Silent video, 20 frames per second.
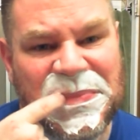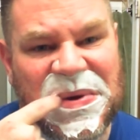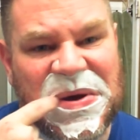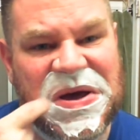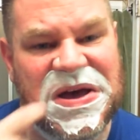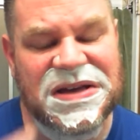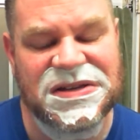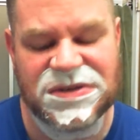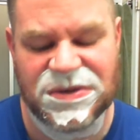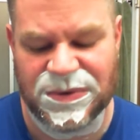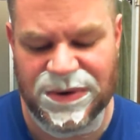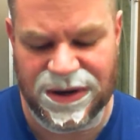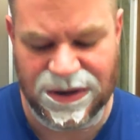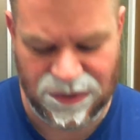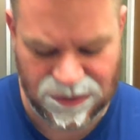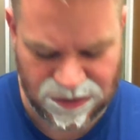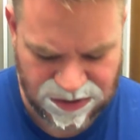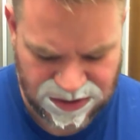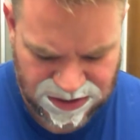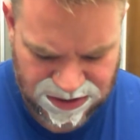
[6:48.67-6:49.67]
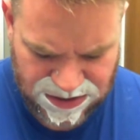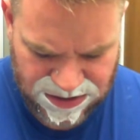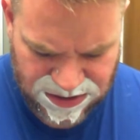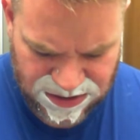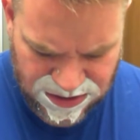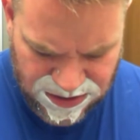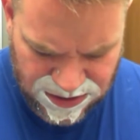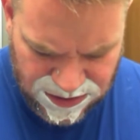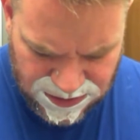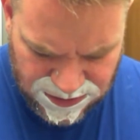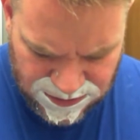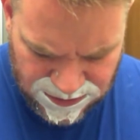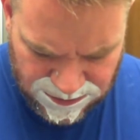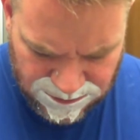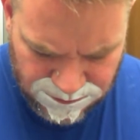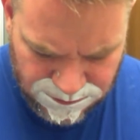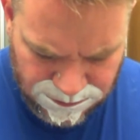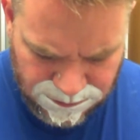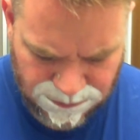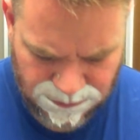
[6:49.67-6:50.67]
pass around.
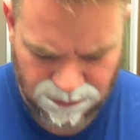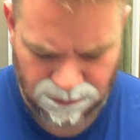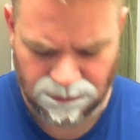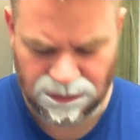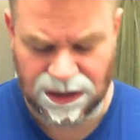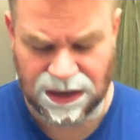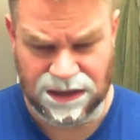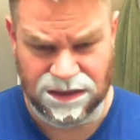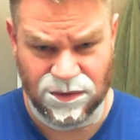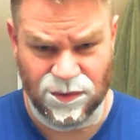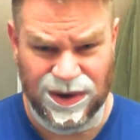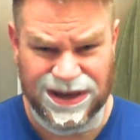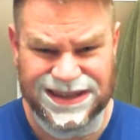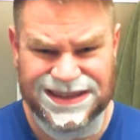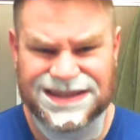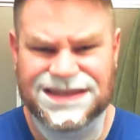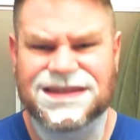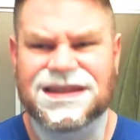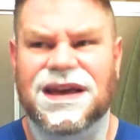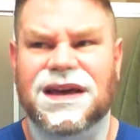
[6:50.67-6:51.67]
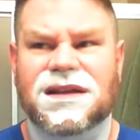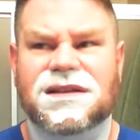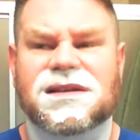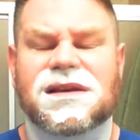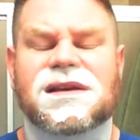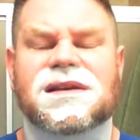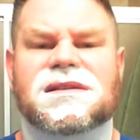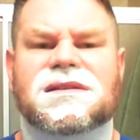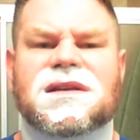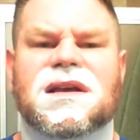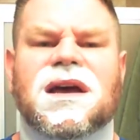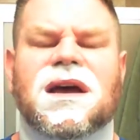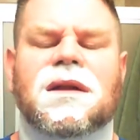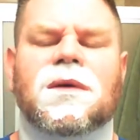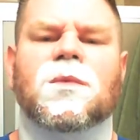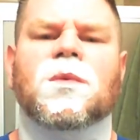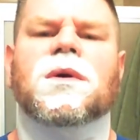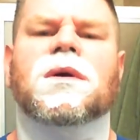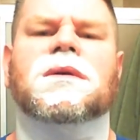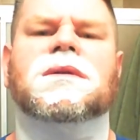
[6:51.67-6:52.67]
And the way that has kind
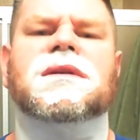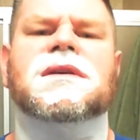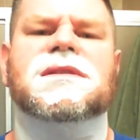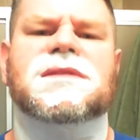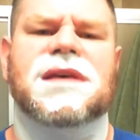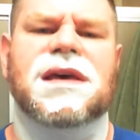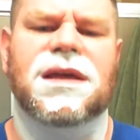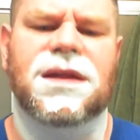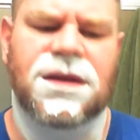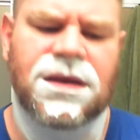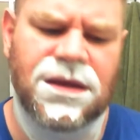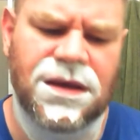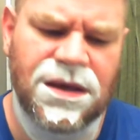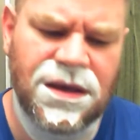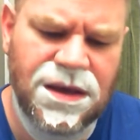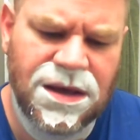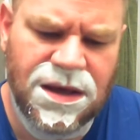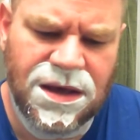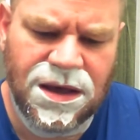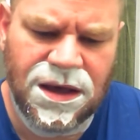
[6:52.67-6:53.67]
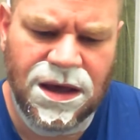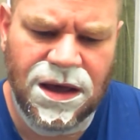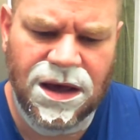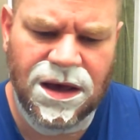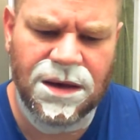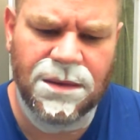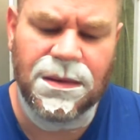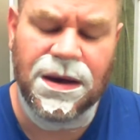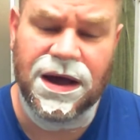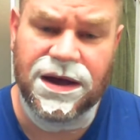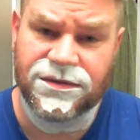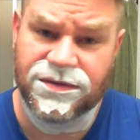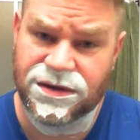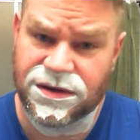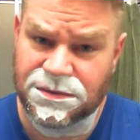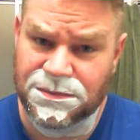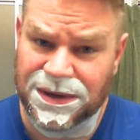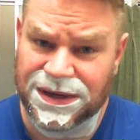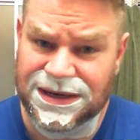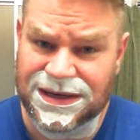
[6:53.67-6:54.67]
of worked is that I have a
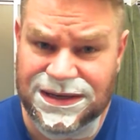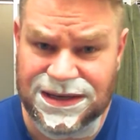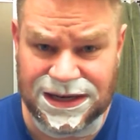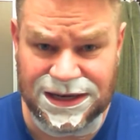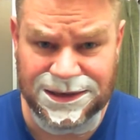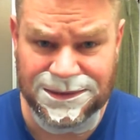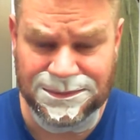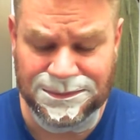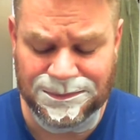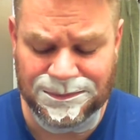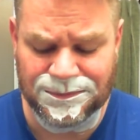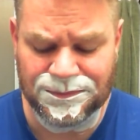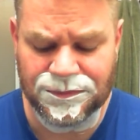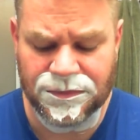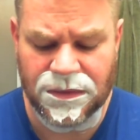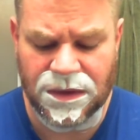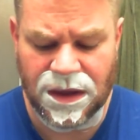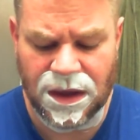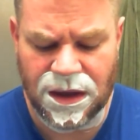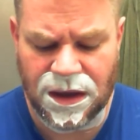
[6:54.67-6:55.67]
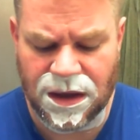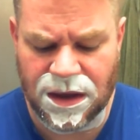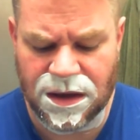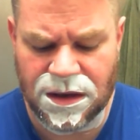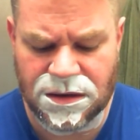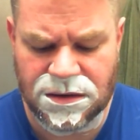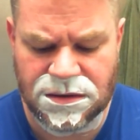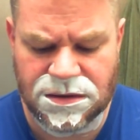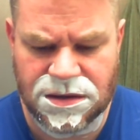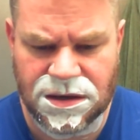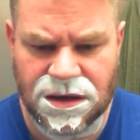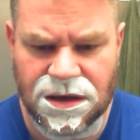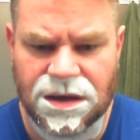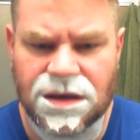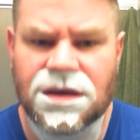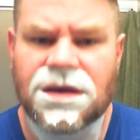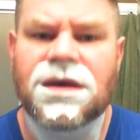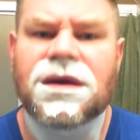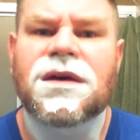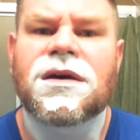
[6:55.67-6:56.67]
good buddy, Dean, and
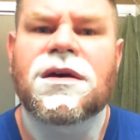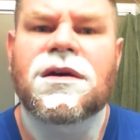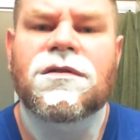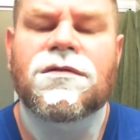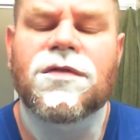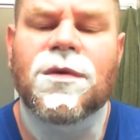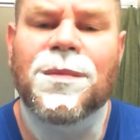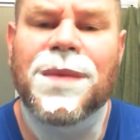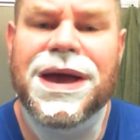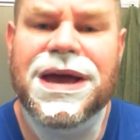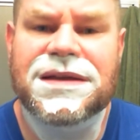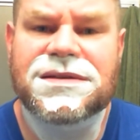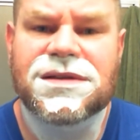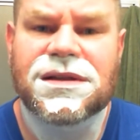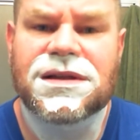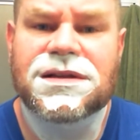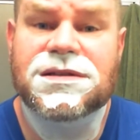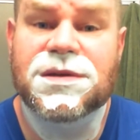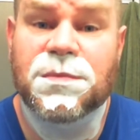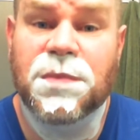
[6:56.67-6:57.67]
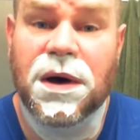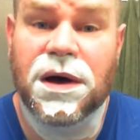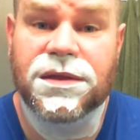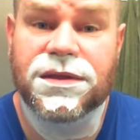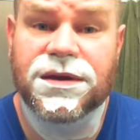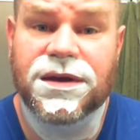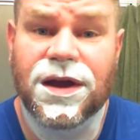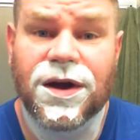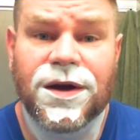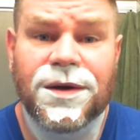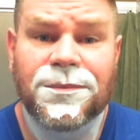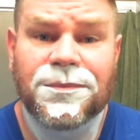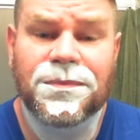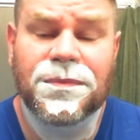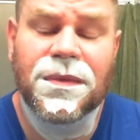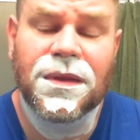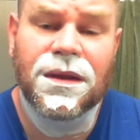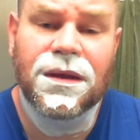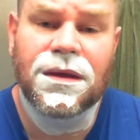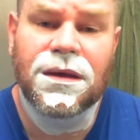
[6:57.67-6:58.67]
from Hazelit's Apothecary.
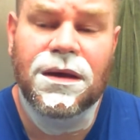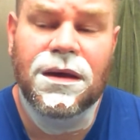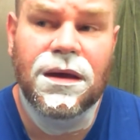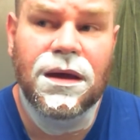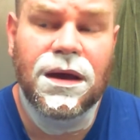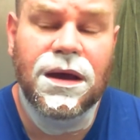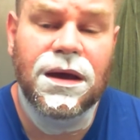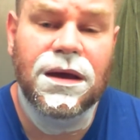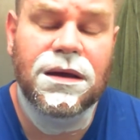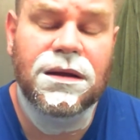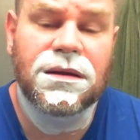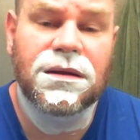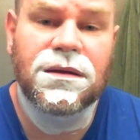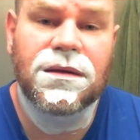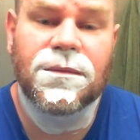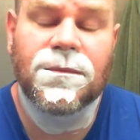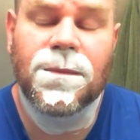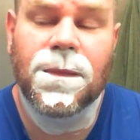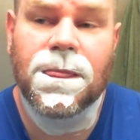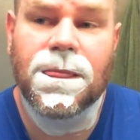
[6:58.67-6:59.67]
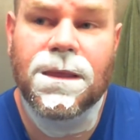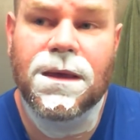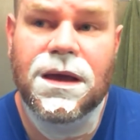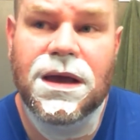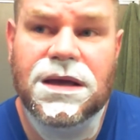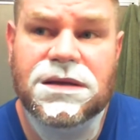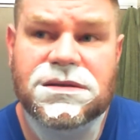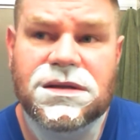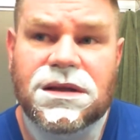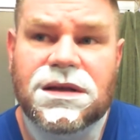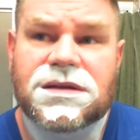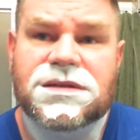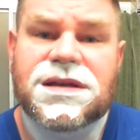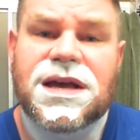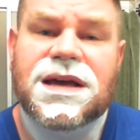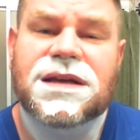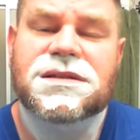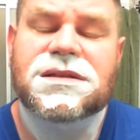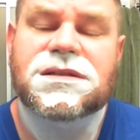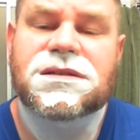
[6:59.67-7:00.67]
And Hazelit's
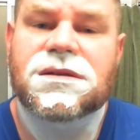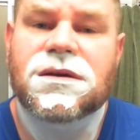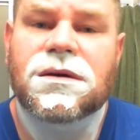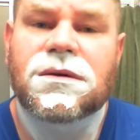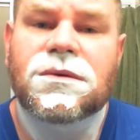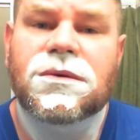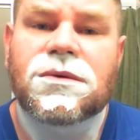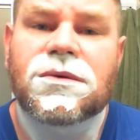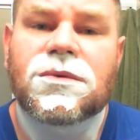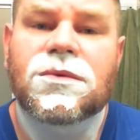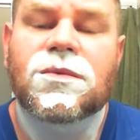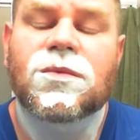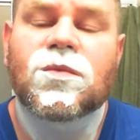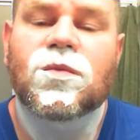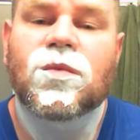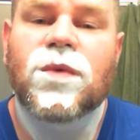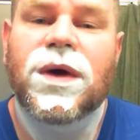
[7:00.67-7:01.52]
has its own